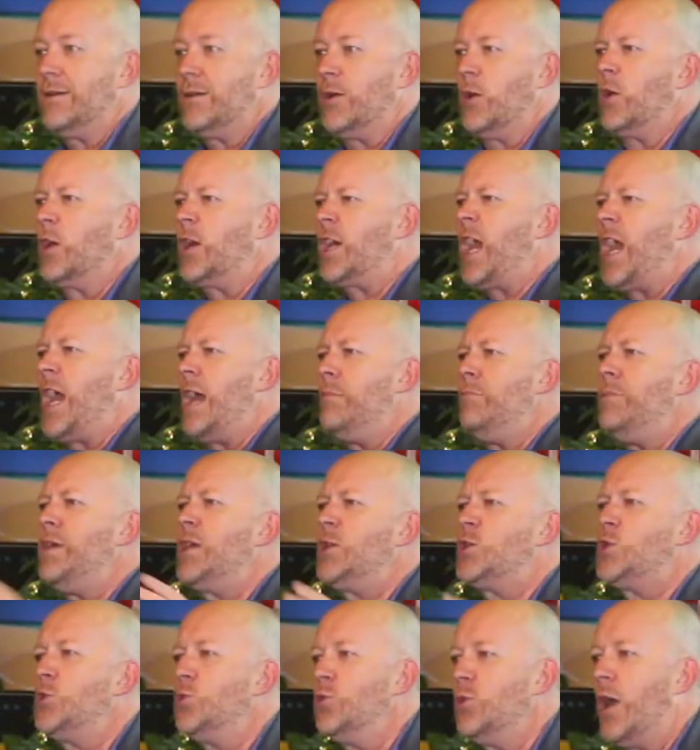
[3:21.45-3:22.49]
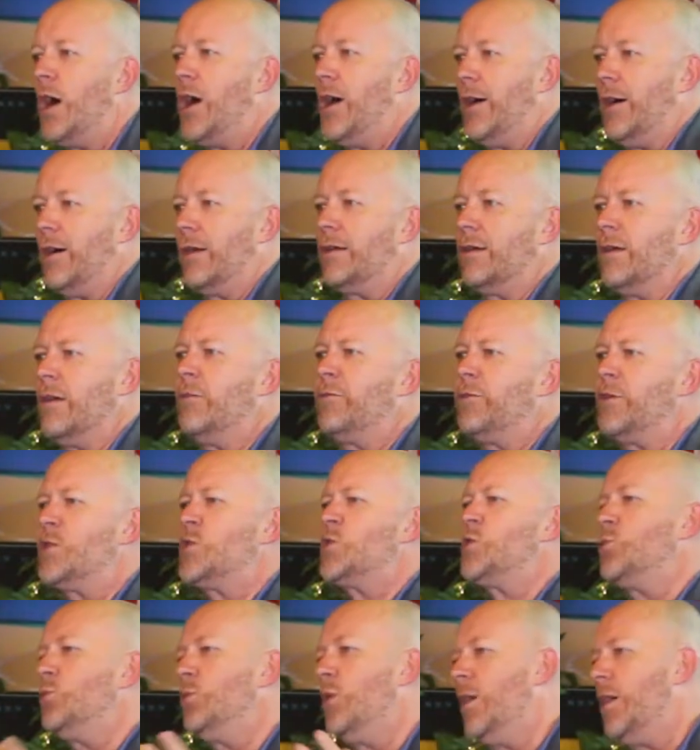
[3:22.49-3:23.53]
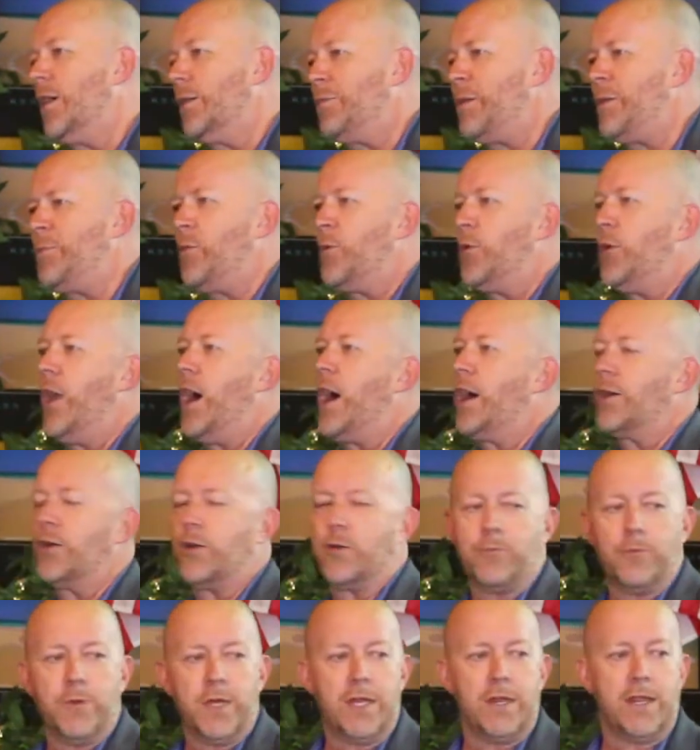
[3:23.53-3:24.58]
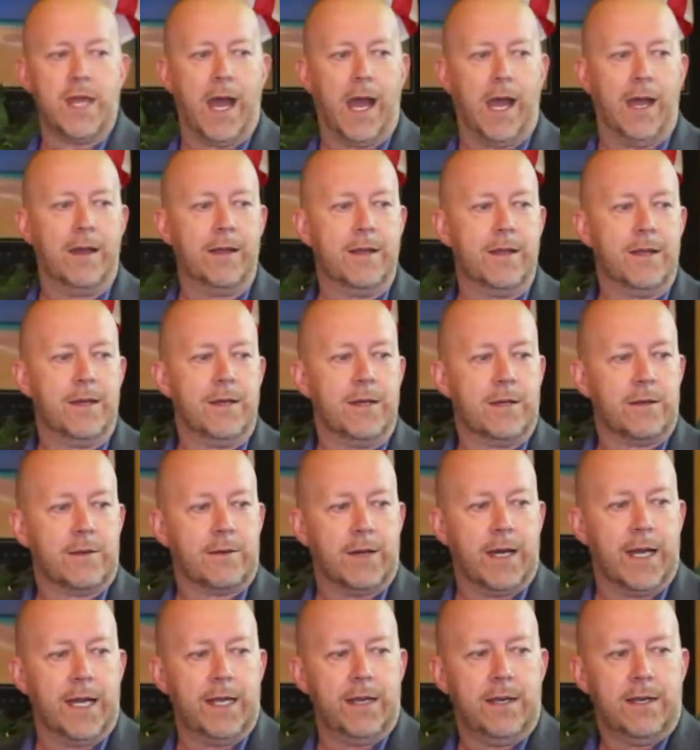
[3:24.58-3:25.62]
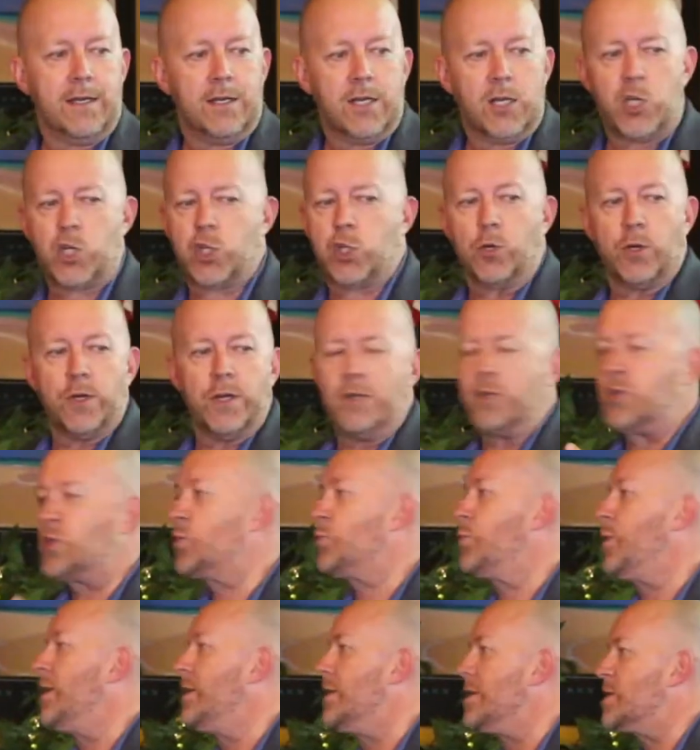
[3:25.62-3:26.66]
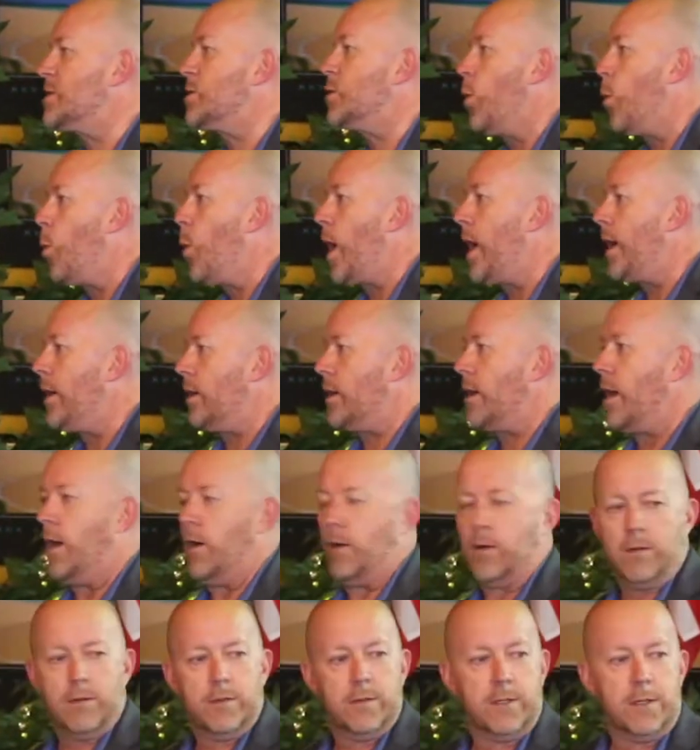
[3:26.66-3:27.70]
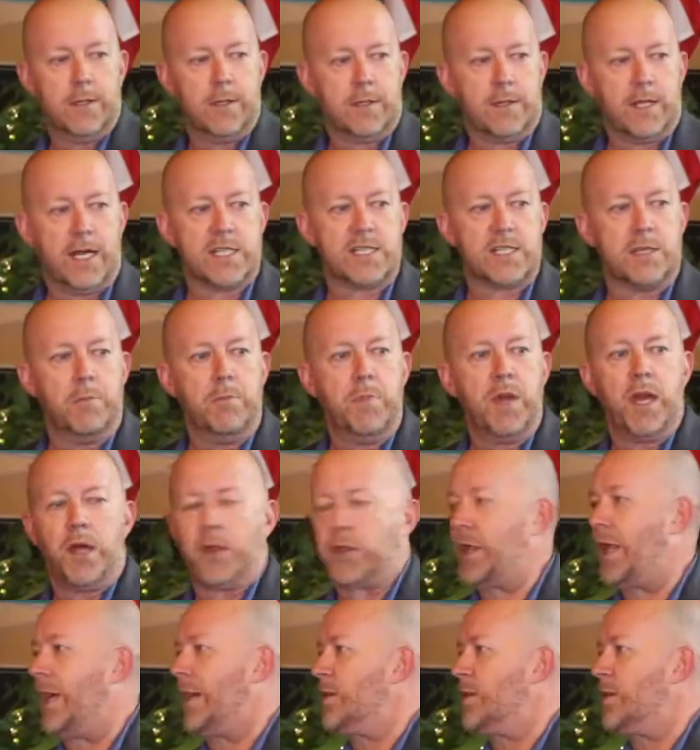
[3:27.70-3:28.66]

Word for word: You know, it can be too long. If it's too long, people are not going to read that, right? The short and sweet is the way to go. That's a myth.